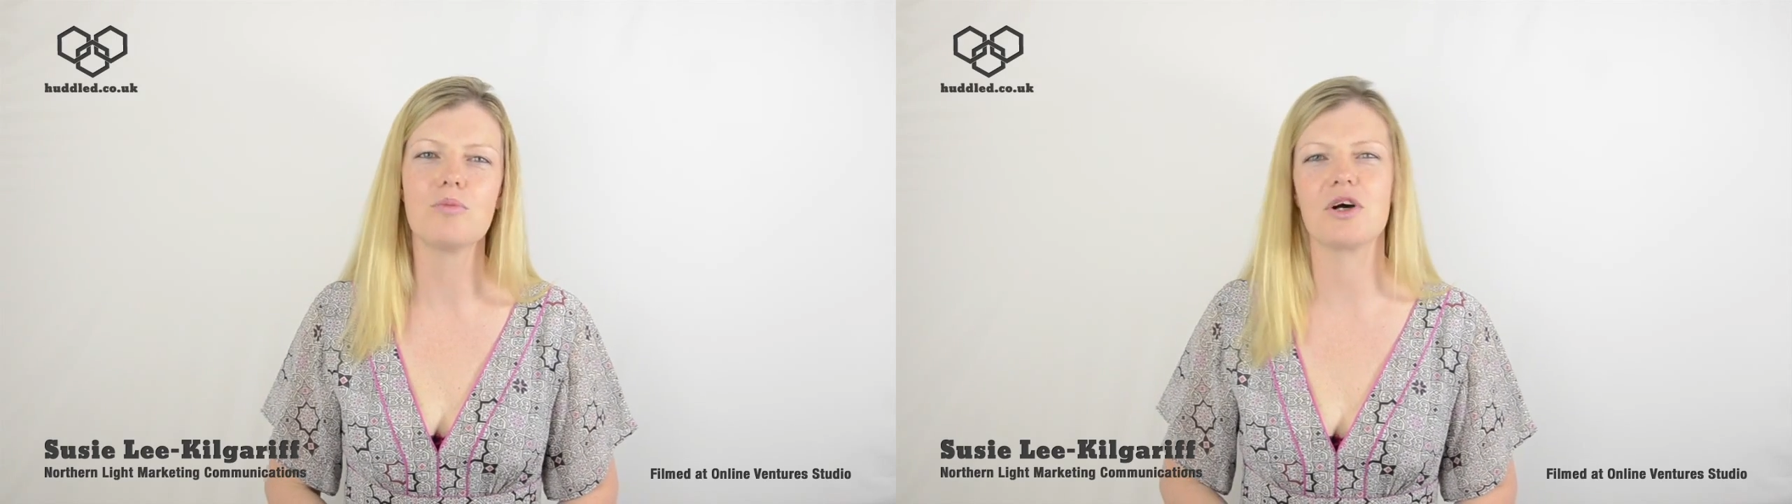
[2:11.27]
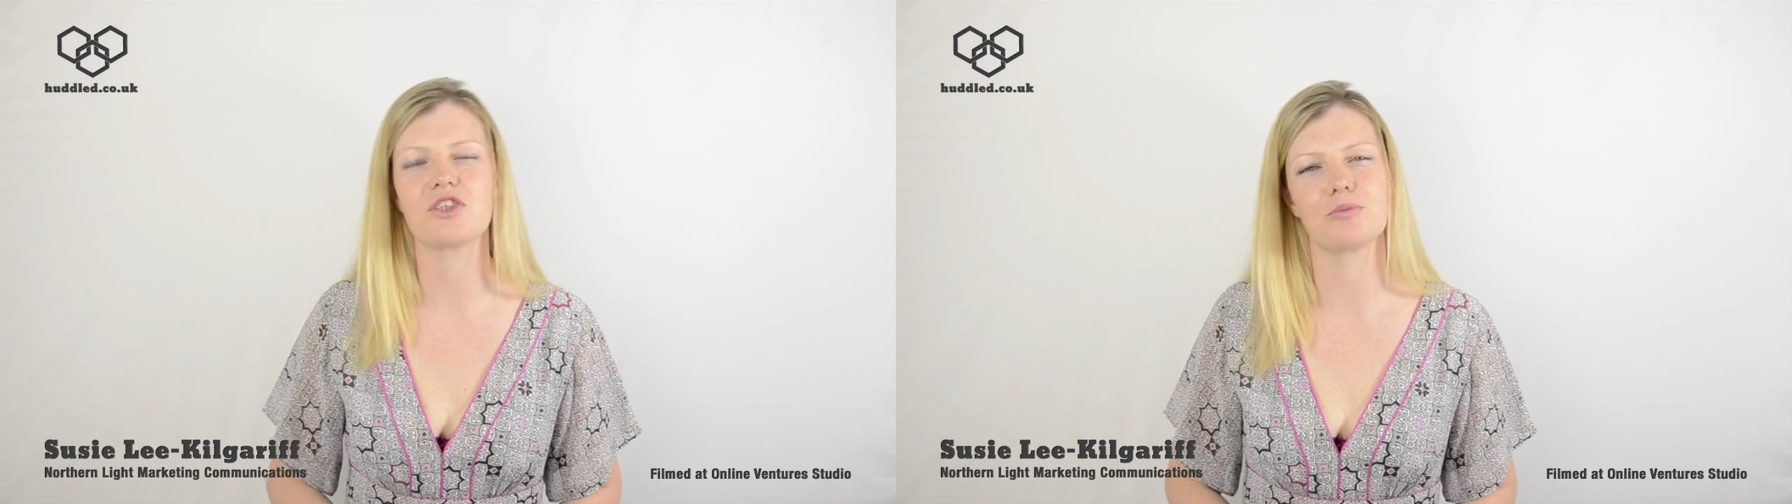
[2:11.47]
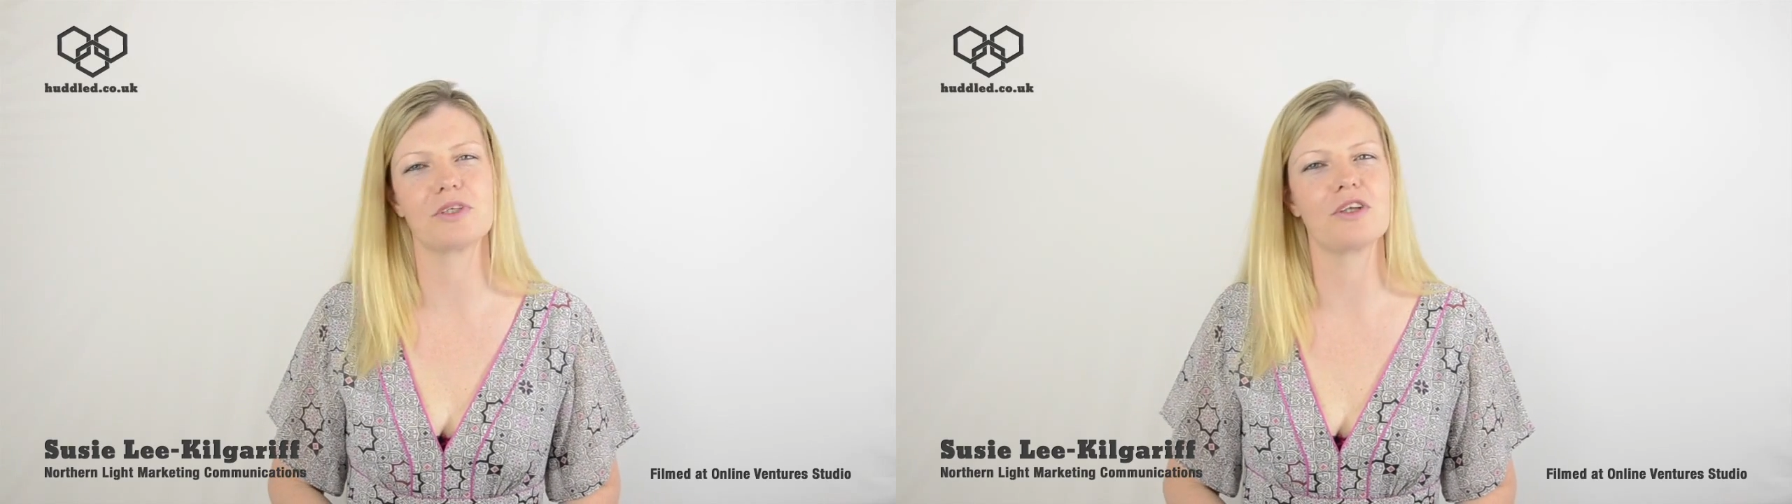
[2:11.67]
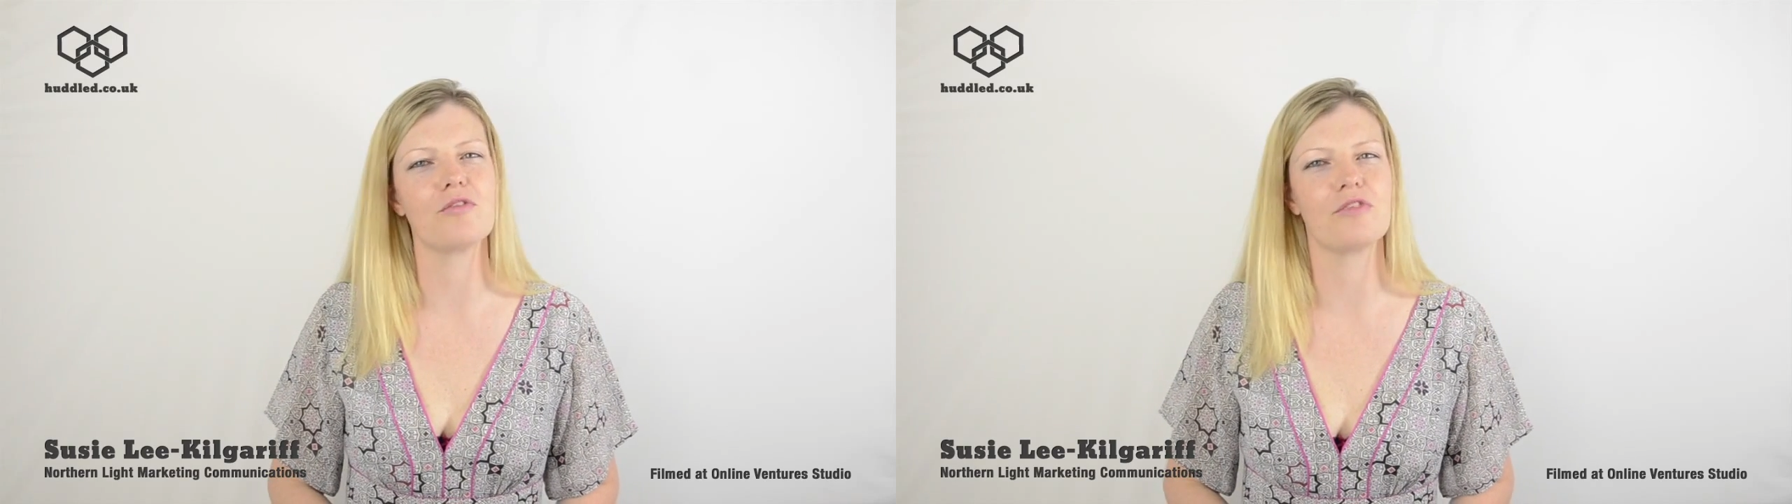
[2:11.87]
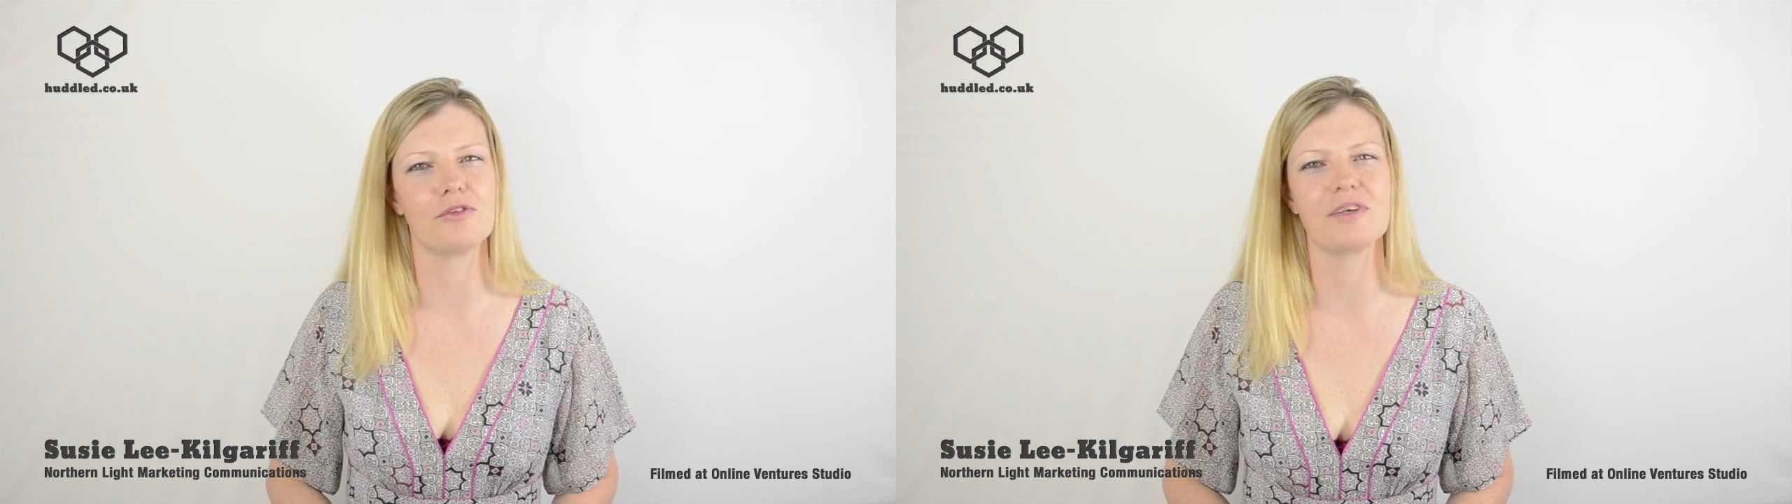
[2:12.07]
possibly
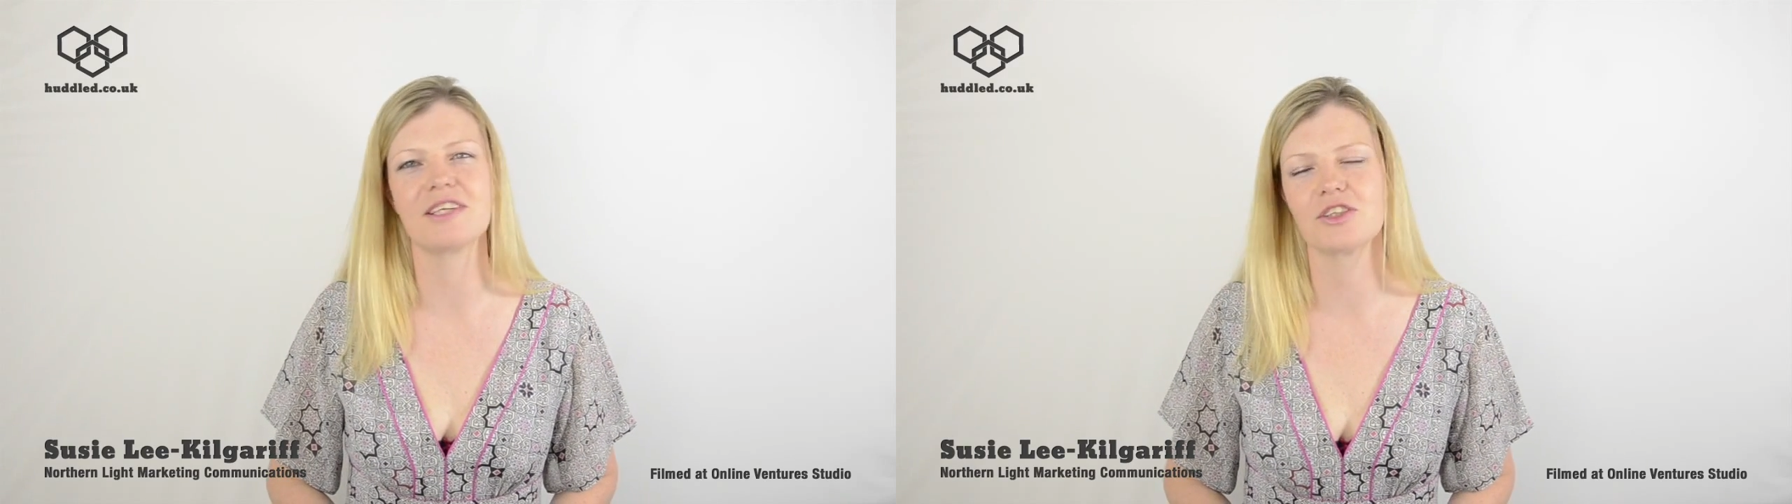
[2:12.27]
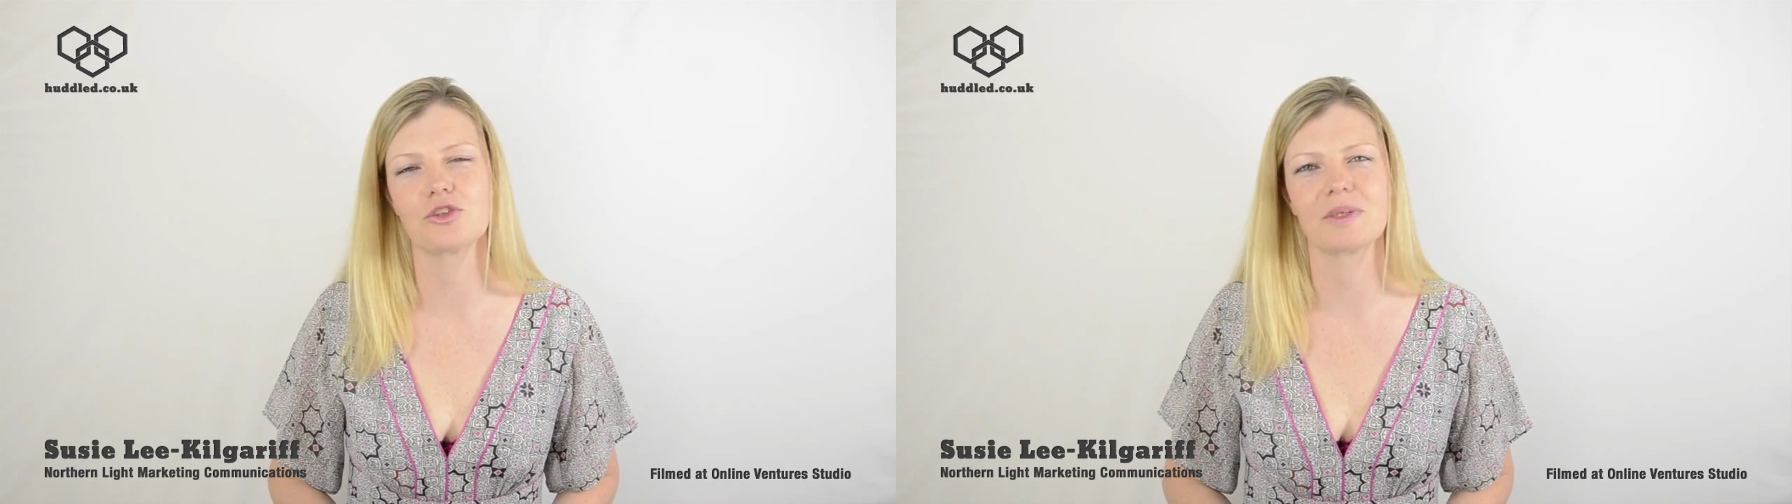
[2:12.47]
not for the reasons